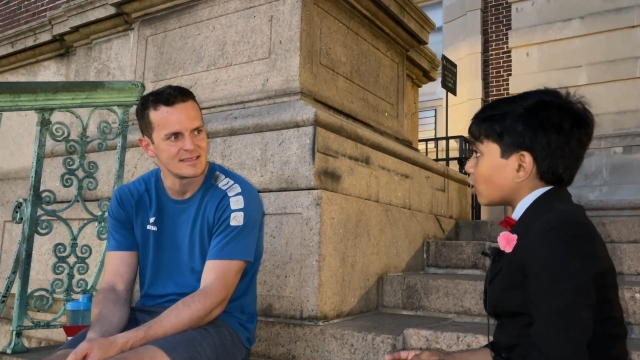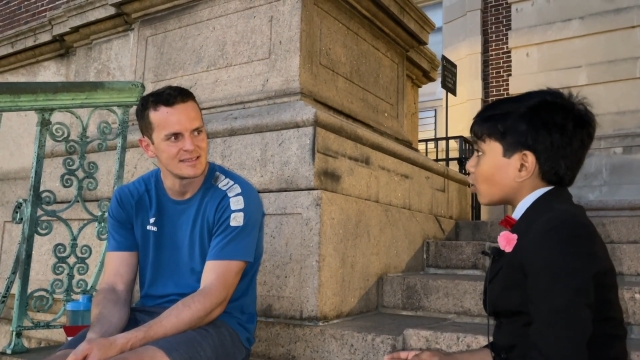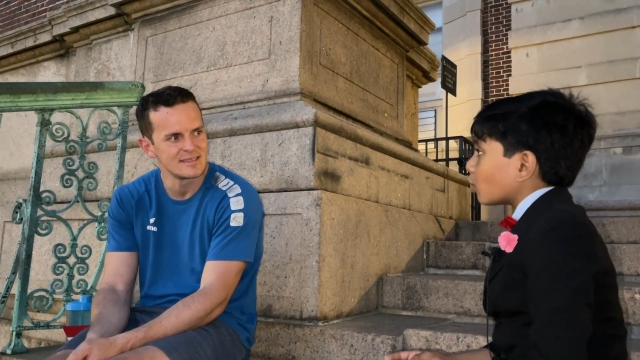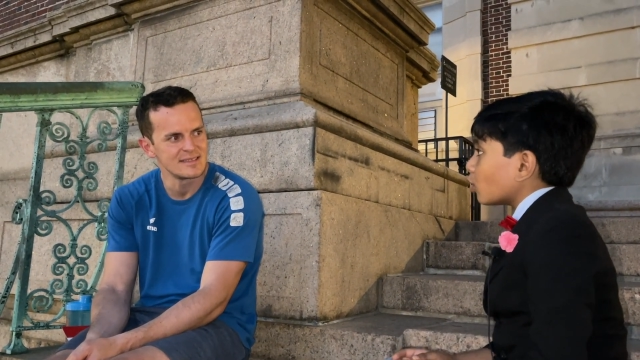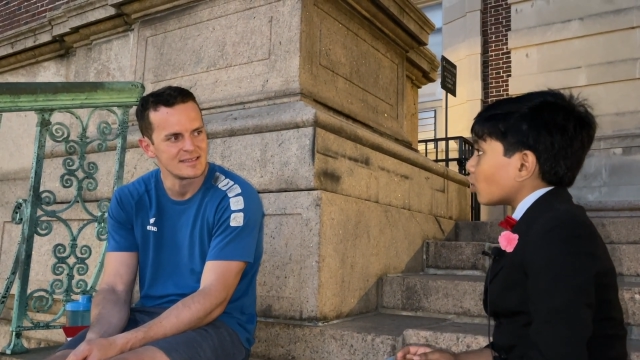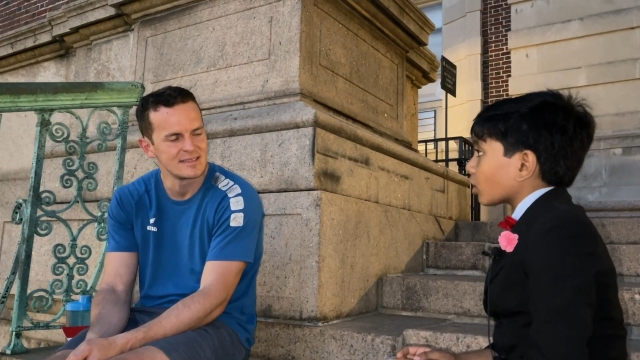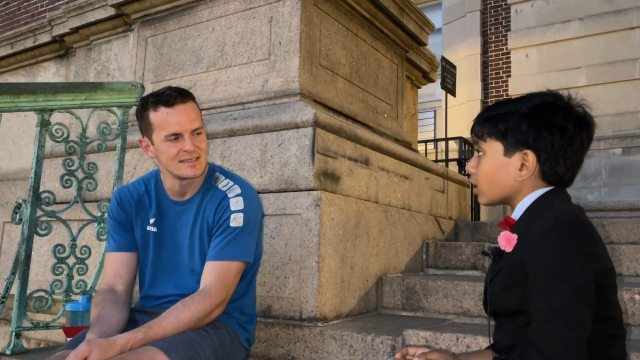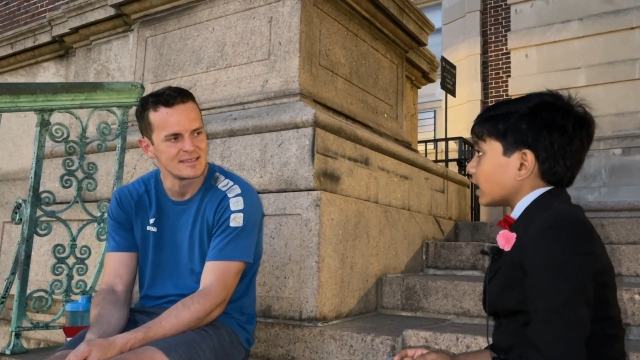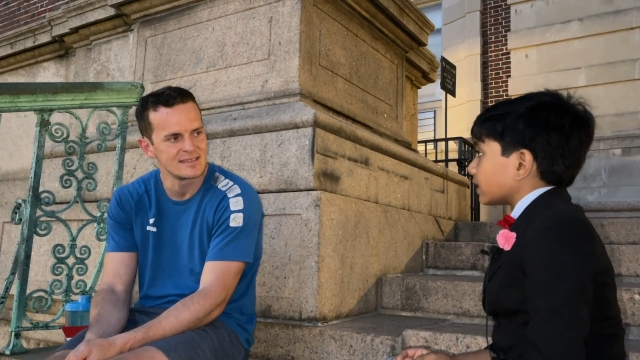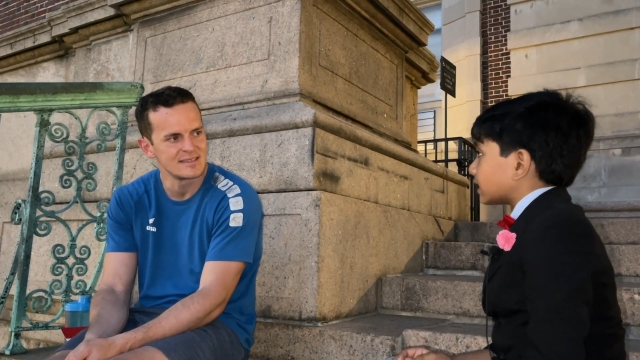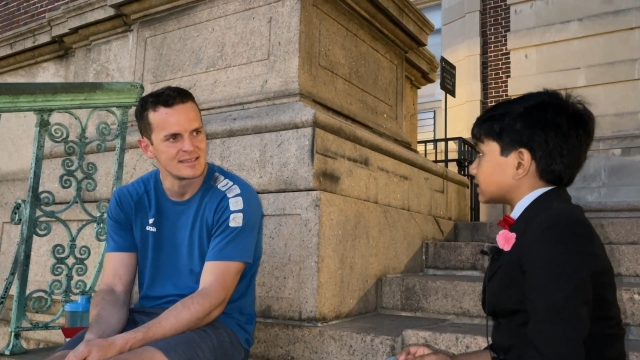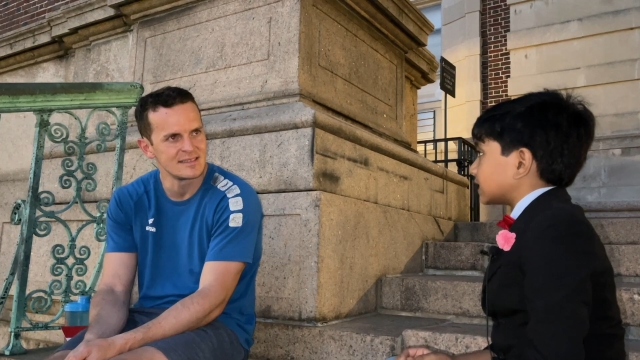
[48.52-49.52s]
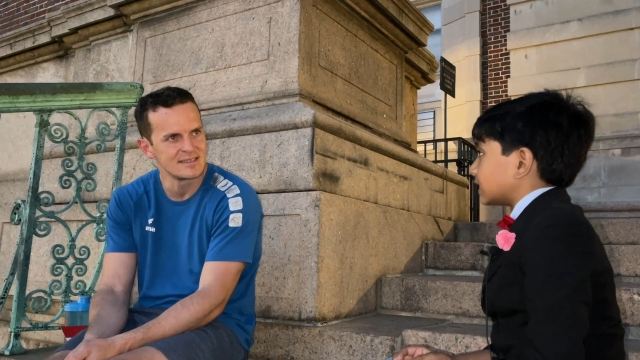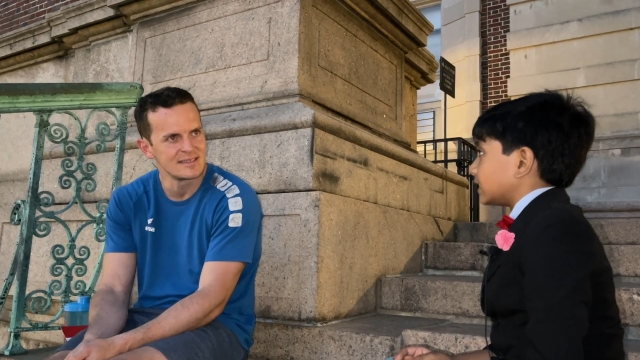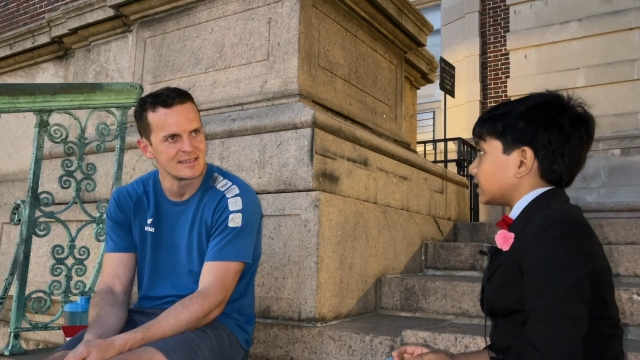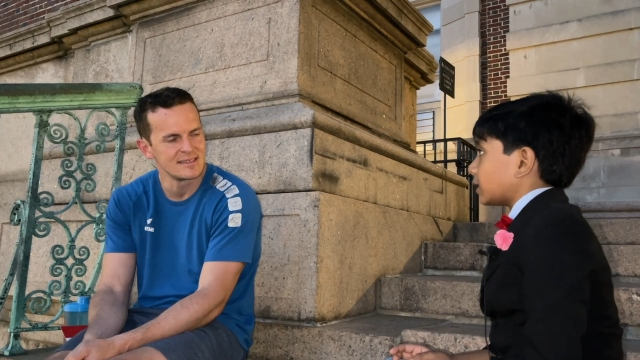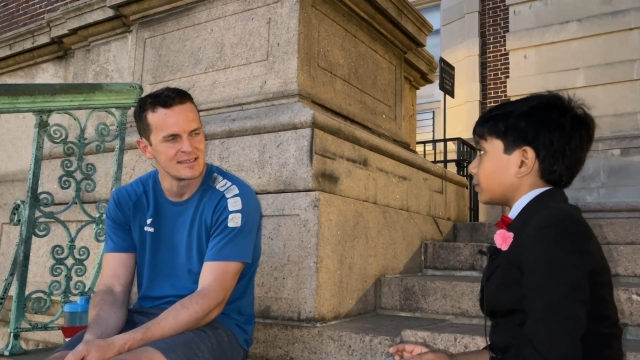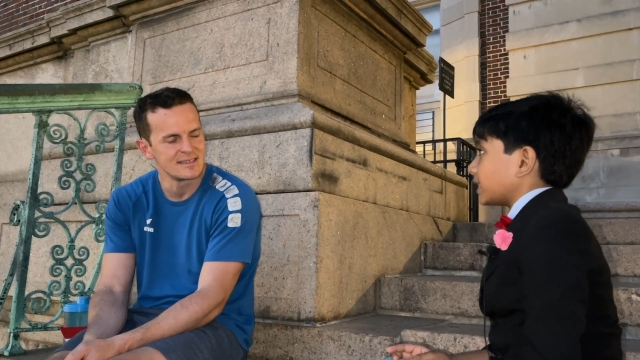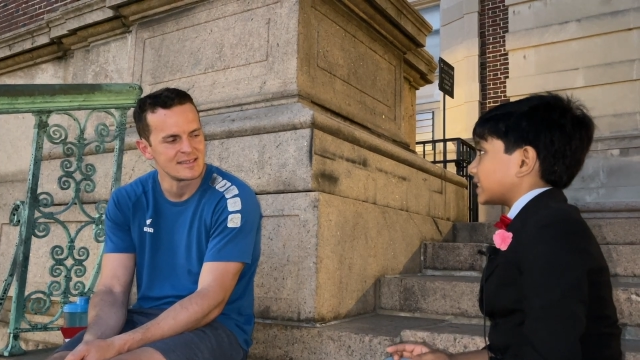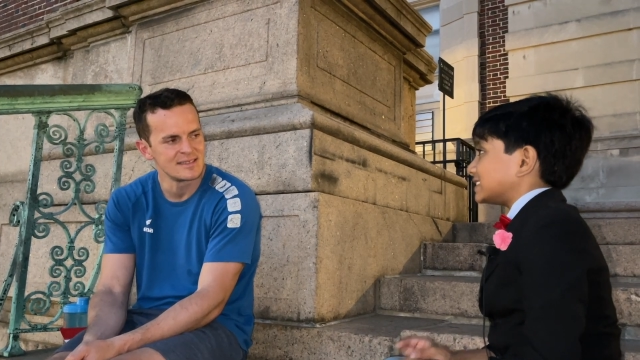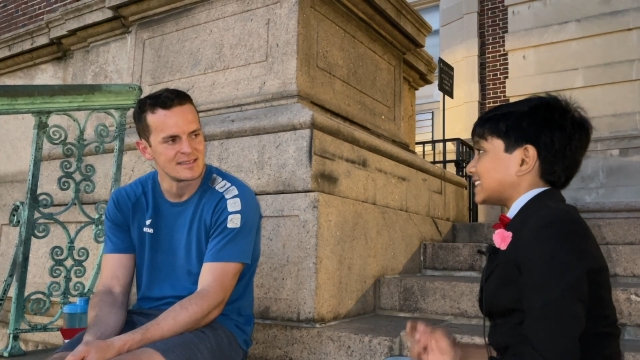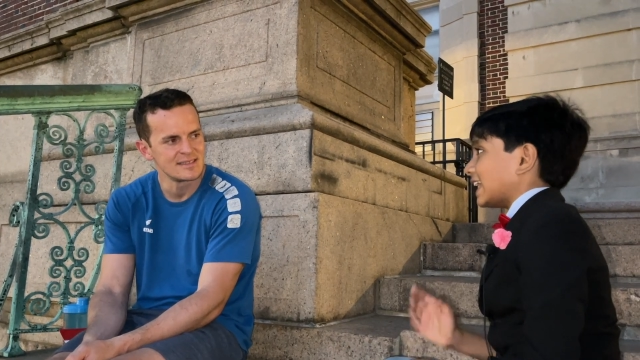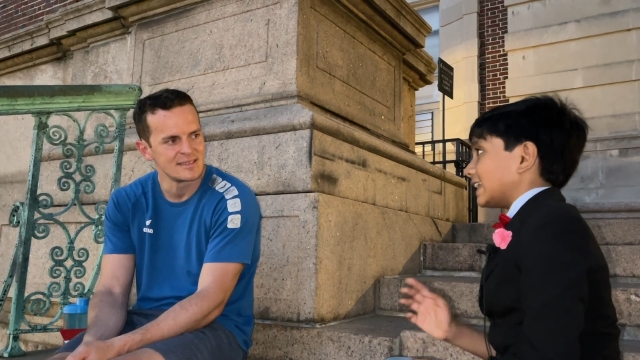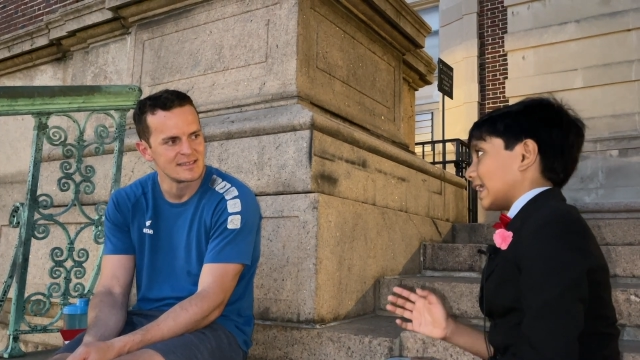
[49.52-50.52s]
Speaker 1: or does it need to be
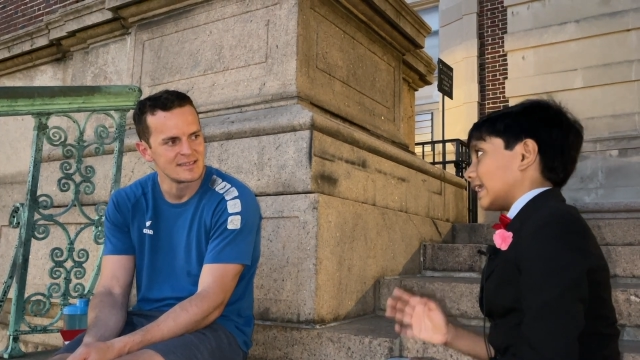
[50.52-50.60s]
extended?